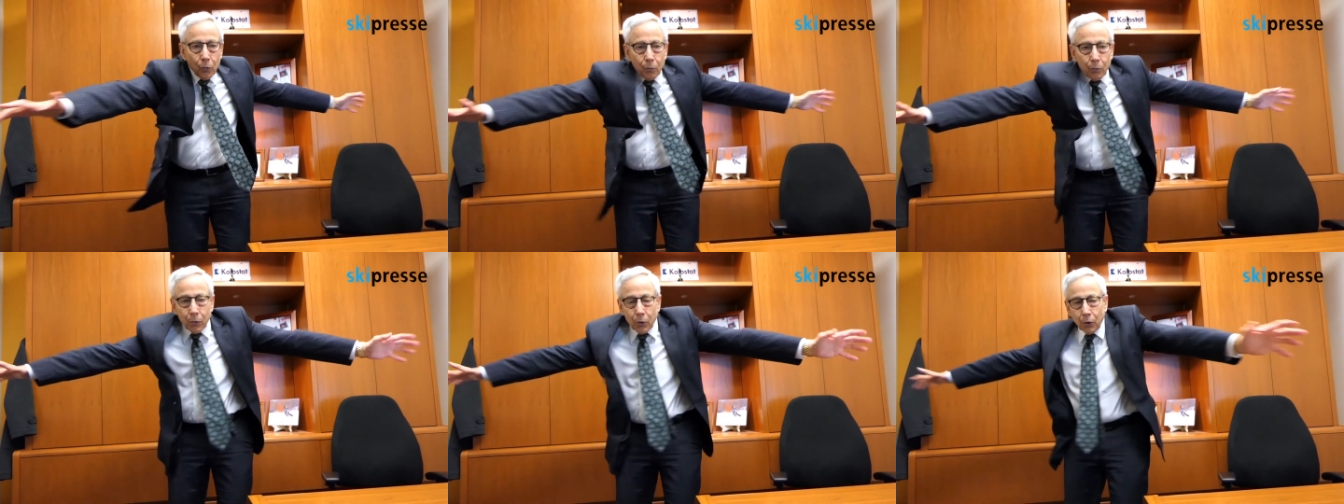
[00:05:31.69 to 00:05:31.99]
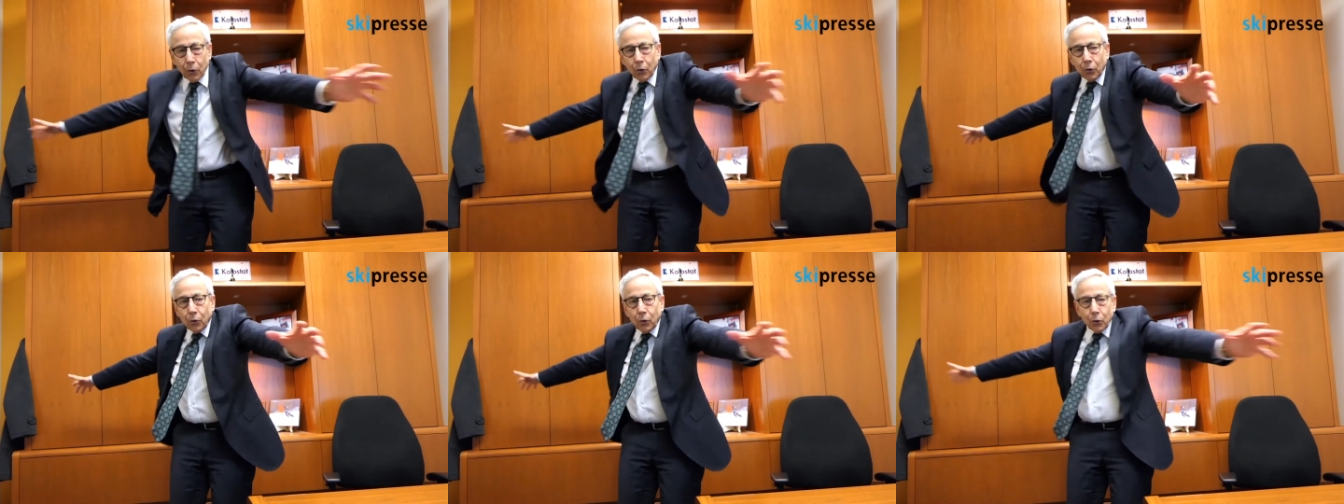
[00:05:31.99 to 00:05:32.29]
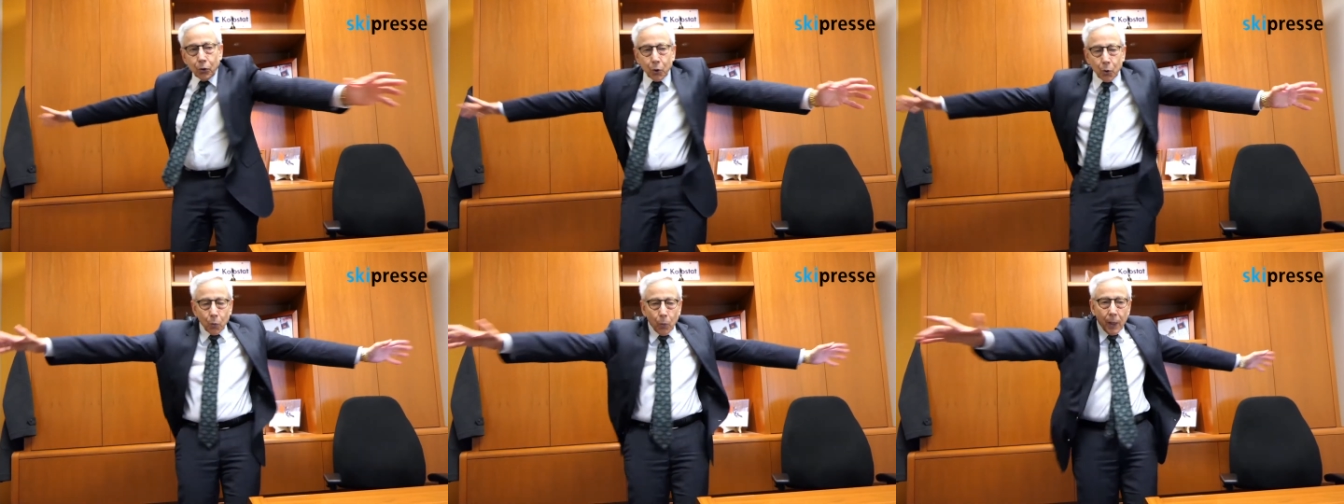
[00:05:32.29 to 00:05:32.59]
You, you
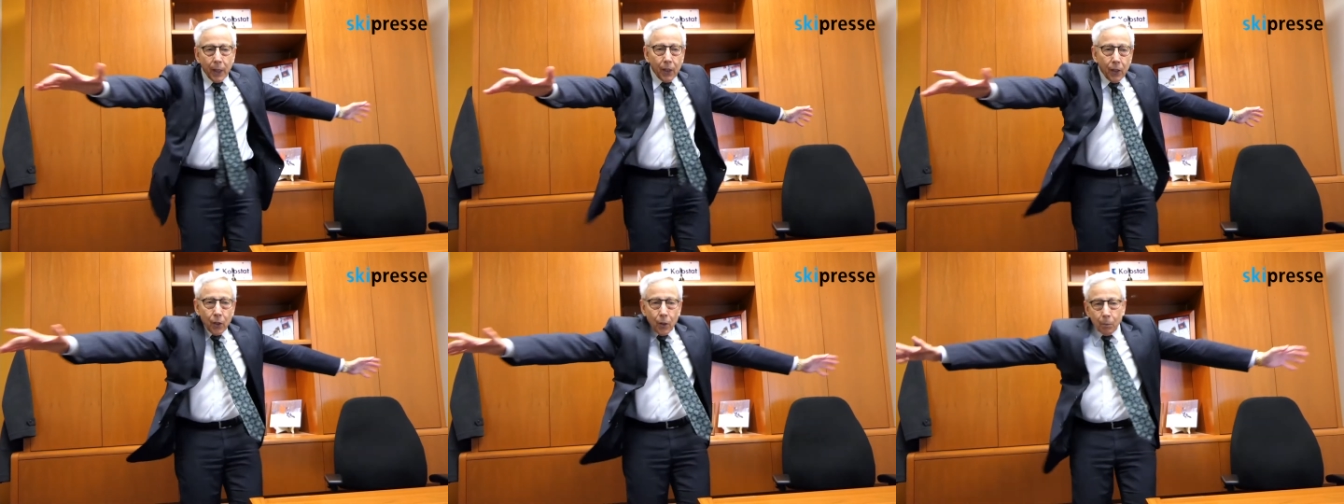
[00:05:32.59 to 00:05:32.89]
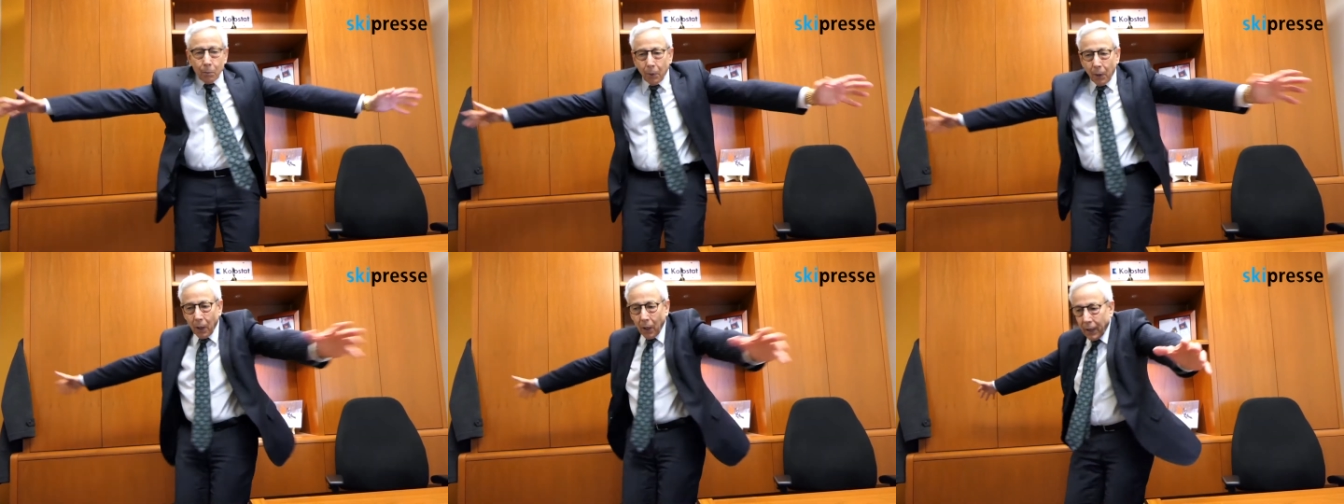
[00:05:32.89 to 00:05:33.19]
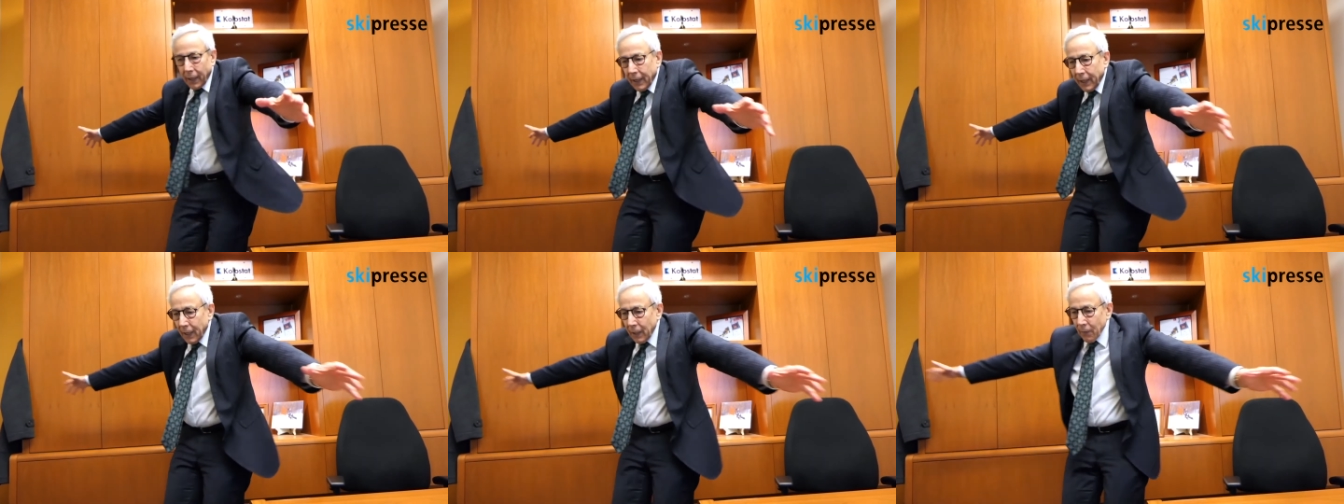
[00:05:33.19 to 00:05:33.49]
mm-hmm. swing your
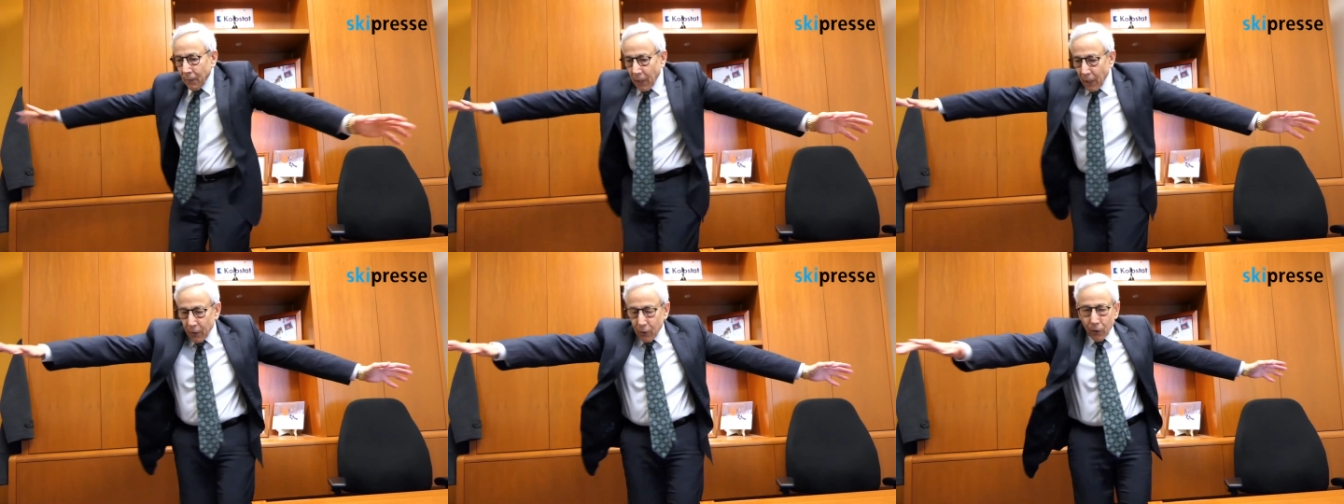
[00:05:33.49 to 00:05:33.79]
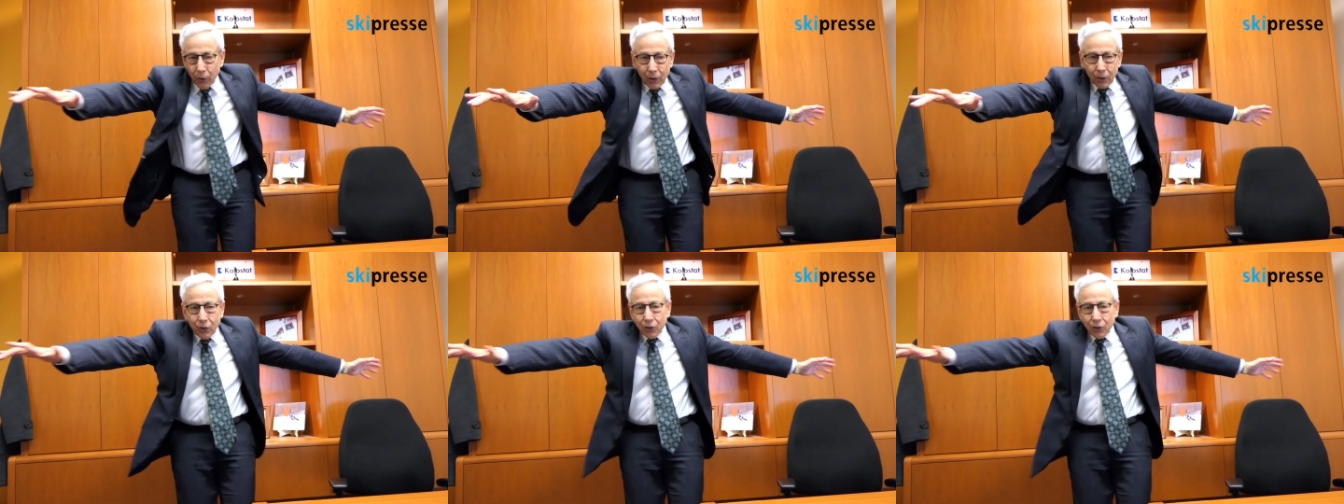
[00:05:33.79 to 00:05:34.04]
body, and you could